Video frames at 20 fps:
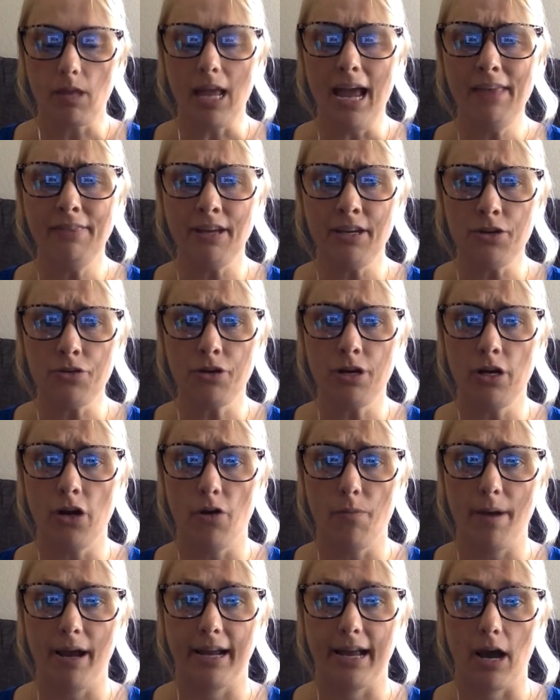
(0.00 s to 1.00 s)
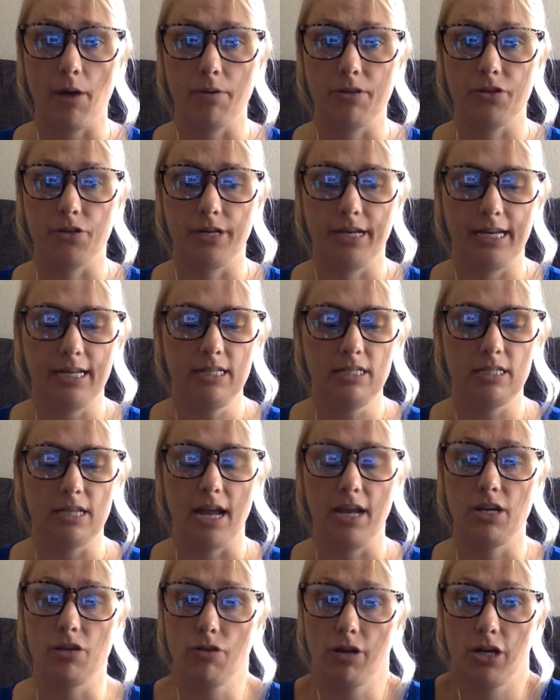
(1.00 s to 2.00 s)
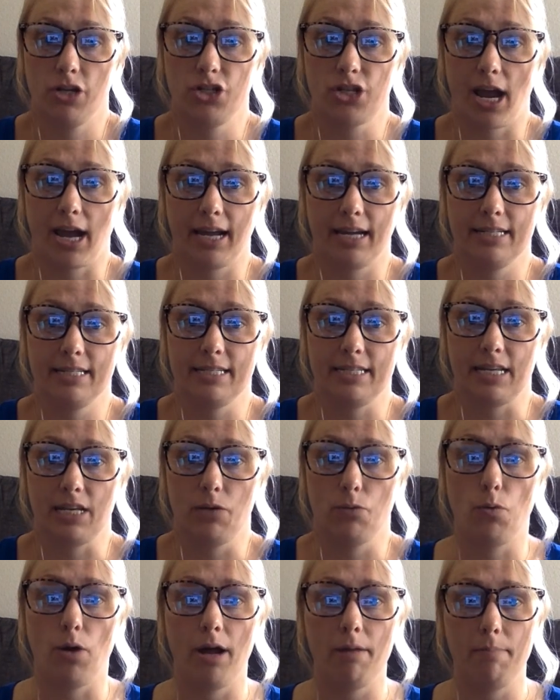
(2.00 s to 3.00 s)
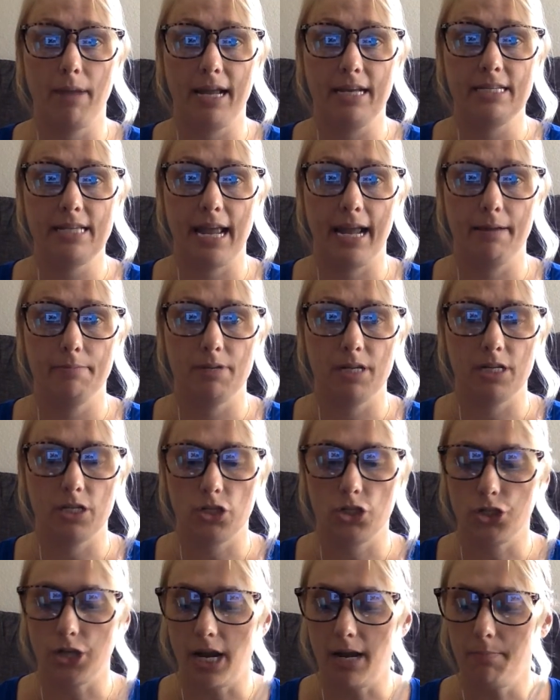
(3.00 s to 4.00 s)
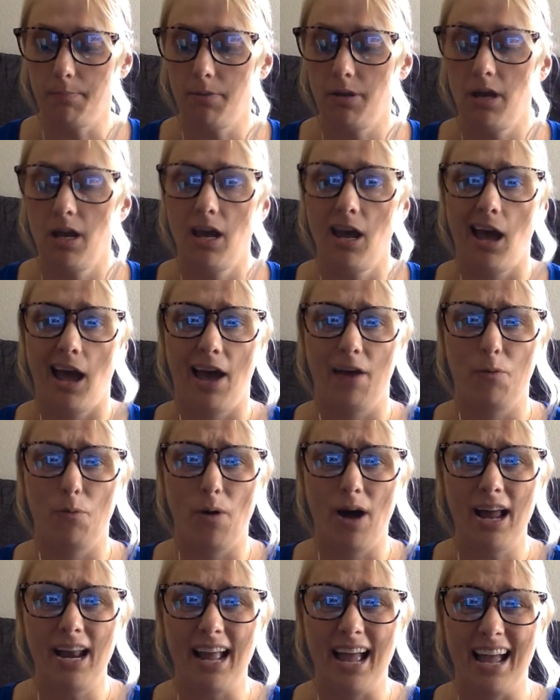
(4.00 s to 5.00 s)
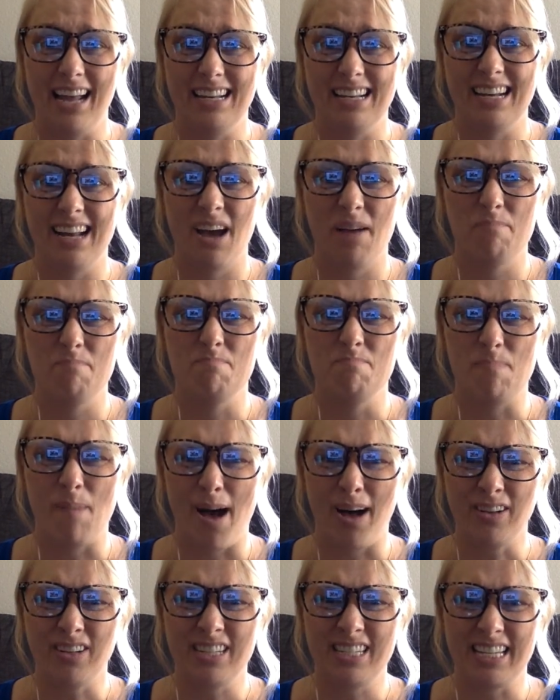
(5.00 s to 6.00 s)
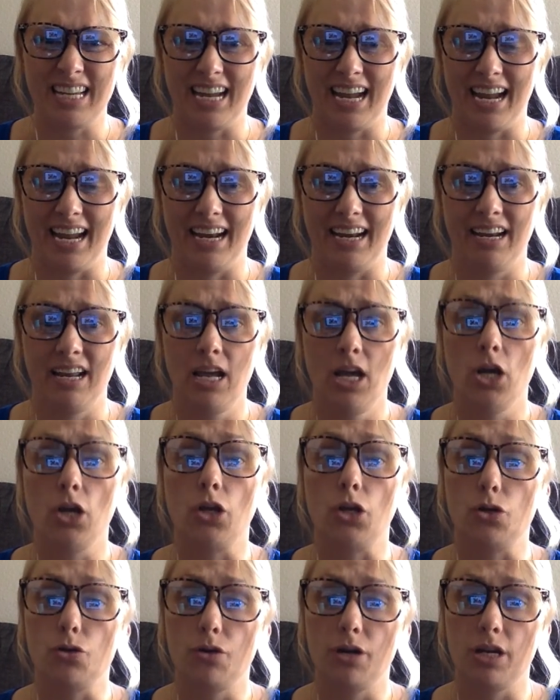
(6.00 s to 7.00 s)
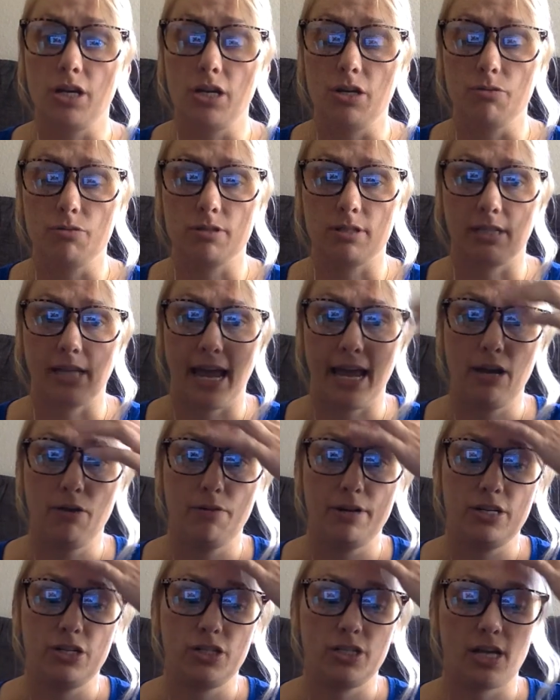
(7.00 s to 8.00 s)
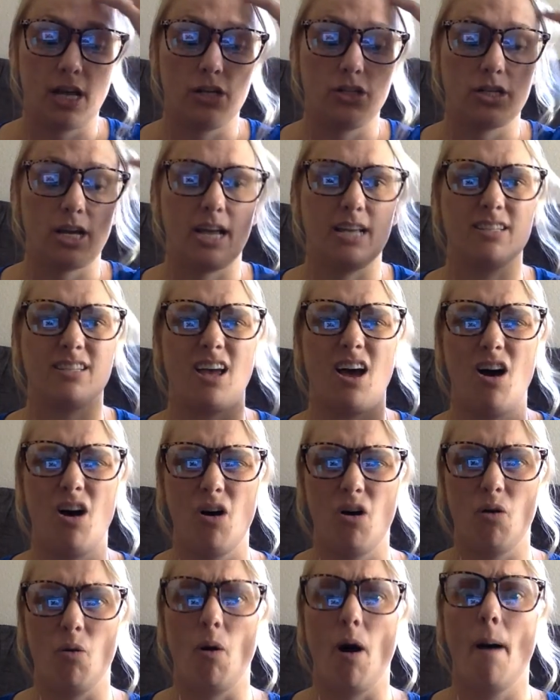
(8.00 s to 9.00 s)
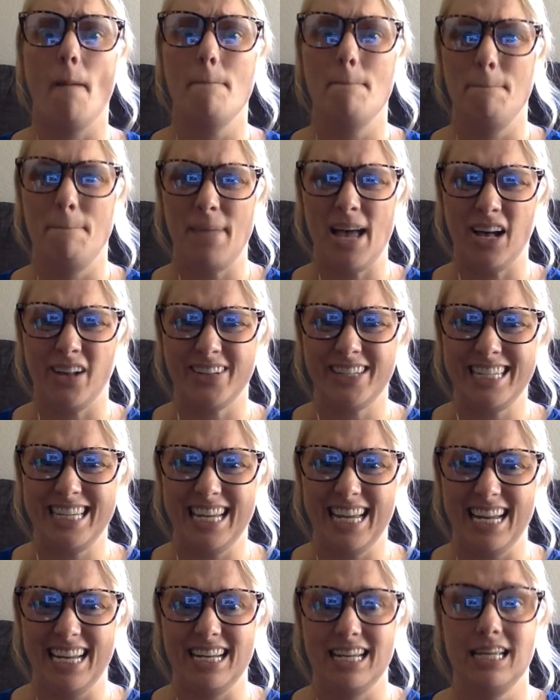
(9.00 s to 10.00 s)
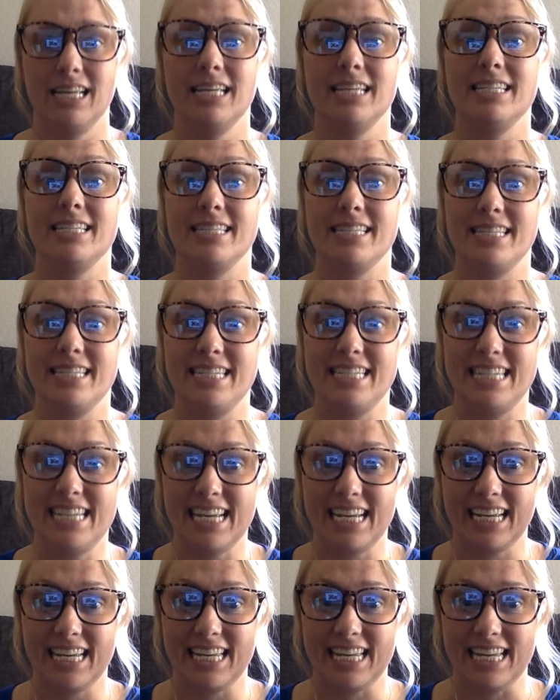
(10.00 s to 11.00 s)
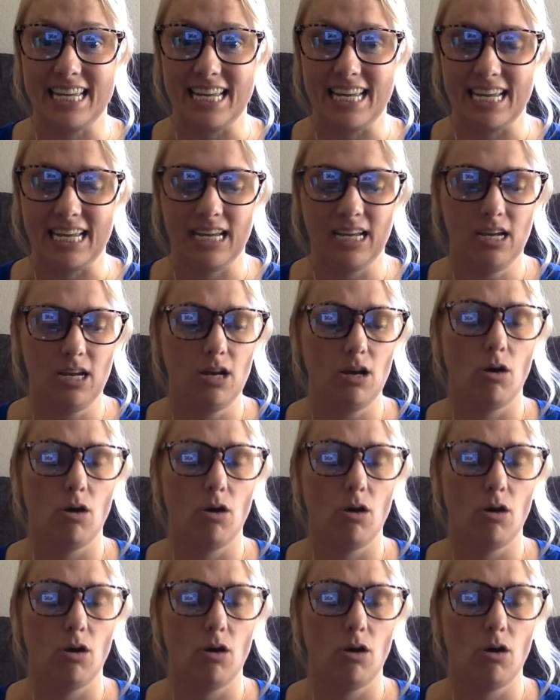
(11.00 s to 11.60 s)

And then you can go back out with your kids and you can check and see what maintained its shape and what ended up melting. You can use language such as, oh, melted, sticky,